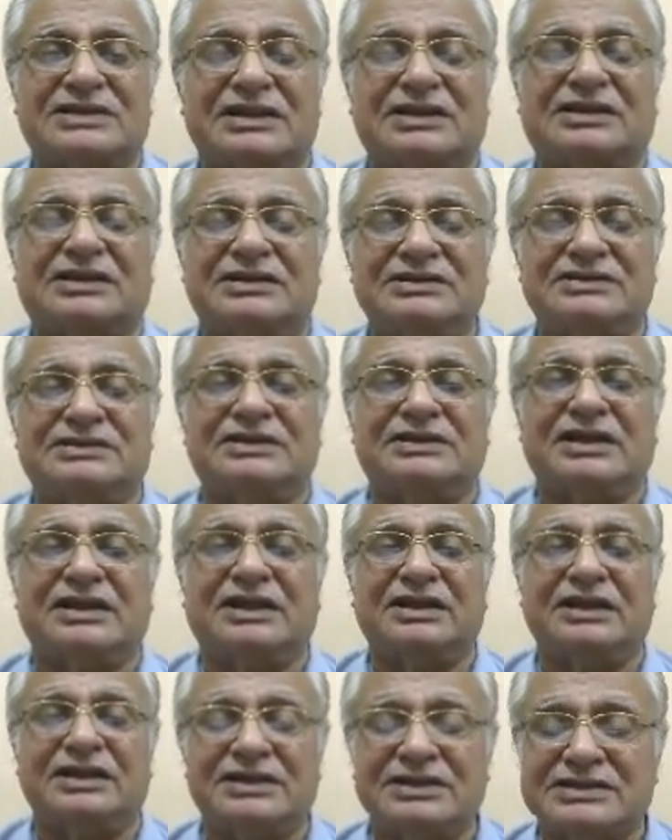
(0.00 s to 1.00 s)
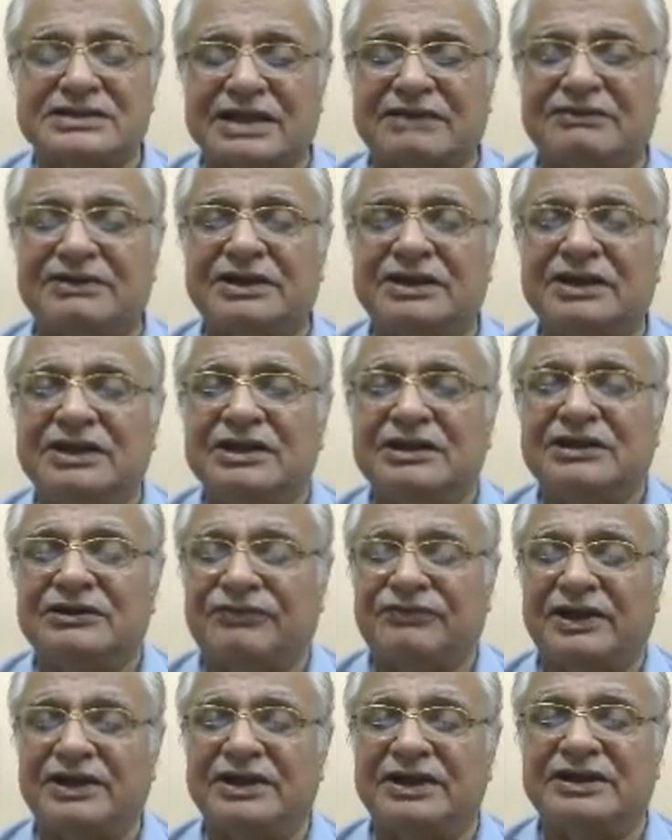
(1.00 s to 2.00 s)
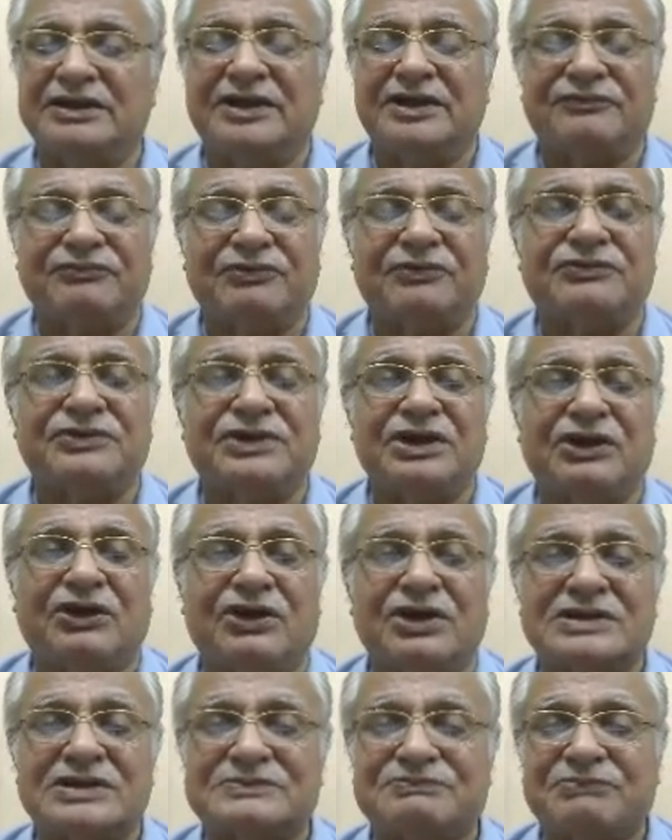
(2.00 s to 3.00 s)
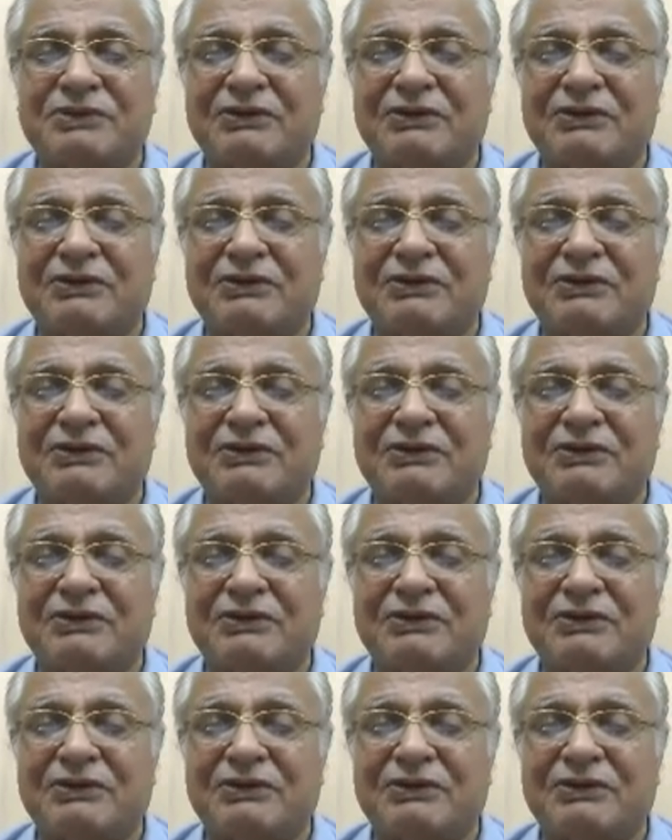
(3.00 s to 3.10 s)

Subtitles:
considering it is having 550 horsepower